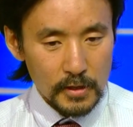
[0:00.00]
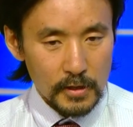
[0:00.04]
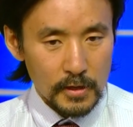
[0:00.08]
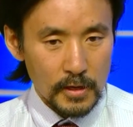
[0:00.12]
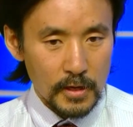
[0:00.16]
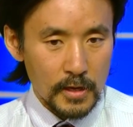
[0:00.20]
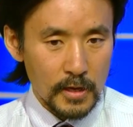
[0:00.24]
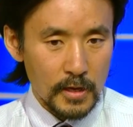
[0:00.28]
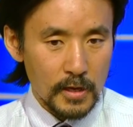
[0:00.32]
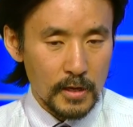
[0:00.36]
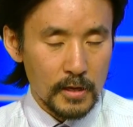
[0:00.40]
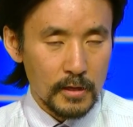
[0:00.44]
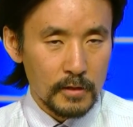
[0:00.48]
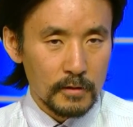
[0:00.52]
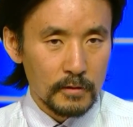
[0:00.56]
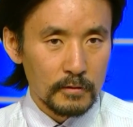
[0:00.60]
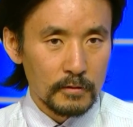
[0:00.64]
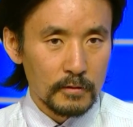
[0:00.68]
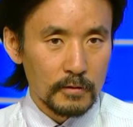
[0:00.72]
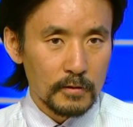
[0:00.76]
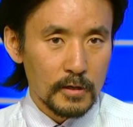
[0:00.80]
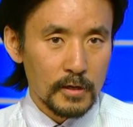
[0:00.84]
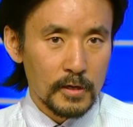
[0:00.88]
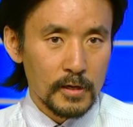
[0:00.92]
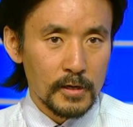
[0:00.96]

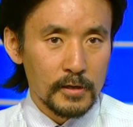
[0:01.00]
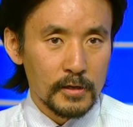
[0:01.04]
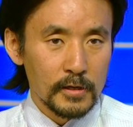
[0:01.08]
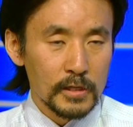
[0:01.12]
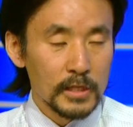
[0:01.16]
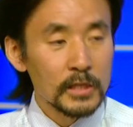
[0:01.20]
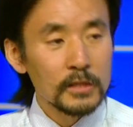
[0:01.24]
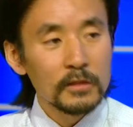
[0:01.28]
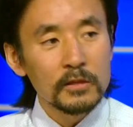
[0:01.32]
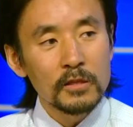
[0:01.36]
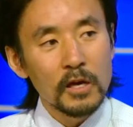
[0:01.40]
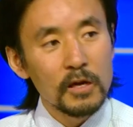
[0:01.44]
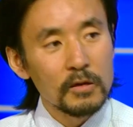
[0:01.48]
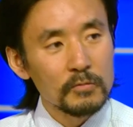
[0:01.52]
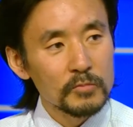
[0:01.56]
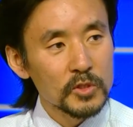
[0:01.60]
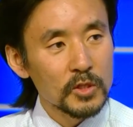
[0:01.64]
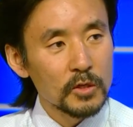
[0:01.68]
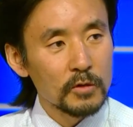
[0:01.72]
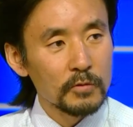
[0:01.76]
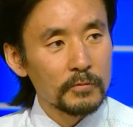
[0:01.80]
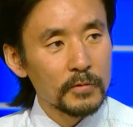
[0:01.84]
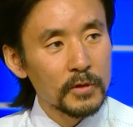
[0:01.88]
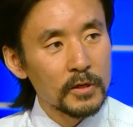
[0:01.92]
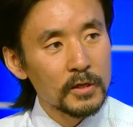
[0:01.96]
And in terms
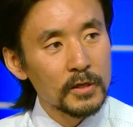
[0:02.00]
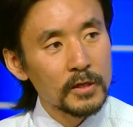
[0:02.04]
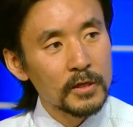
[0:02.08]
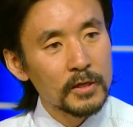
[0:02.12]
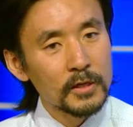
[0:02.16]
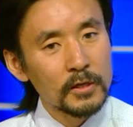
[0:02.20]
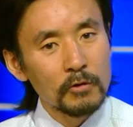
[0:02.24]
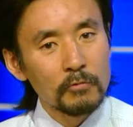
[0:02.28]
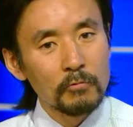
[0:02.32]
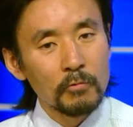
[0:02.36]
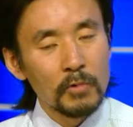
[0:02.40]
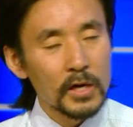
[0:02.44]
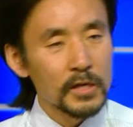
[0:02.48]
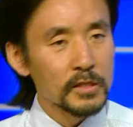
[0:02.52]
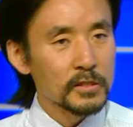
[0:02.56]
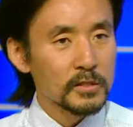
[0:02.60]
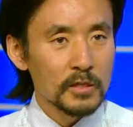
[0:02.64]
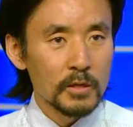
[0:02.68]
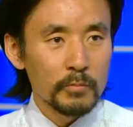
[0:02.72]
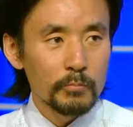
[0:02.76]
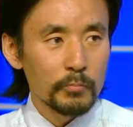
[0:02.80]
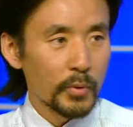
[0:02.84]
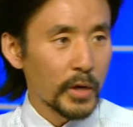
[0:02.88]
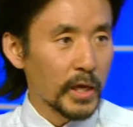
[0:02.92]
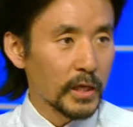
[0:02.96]
of what is
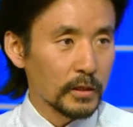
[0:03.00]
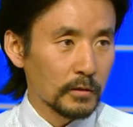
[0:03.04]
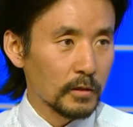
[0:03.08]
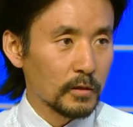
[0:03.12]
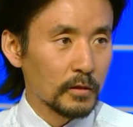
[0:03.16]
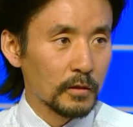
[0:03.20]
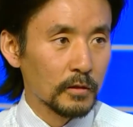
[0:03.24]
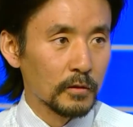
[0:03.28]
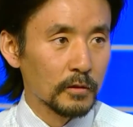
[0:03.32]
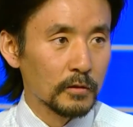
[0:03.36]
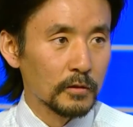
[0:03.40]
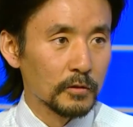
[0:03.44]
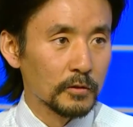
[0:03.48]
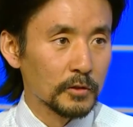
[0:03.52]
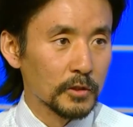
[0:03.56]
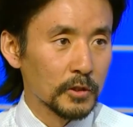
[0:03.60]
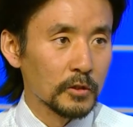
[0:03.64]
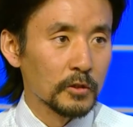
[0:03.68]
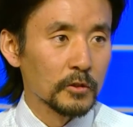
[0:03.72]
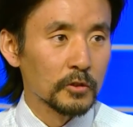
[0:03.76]
a practical,